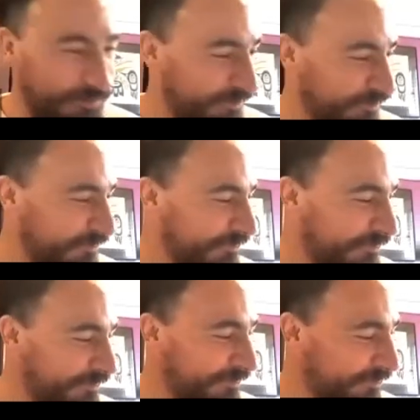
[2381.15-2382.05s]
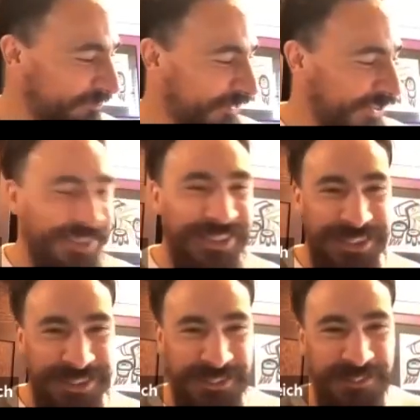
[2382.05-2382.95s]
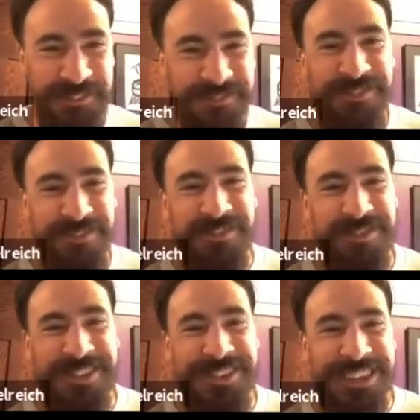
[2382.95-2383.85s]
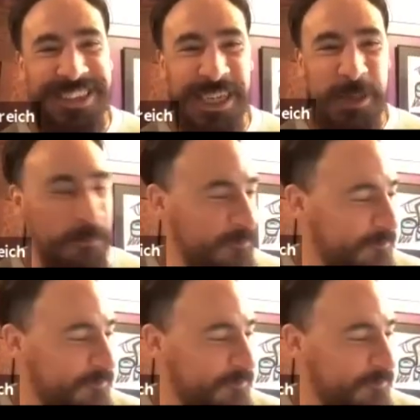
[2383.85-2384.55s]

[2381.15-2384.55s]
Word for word: take those sunglasses off inside yeah yep.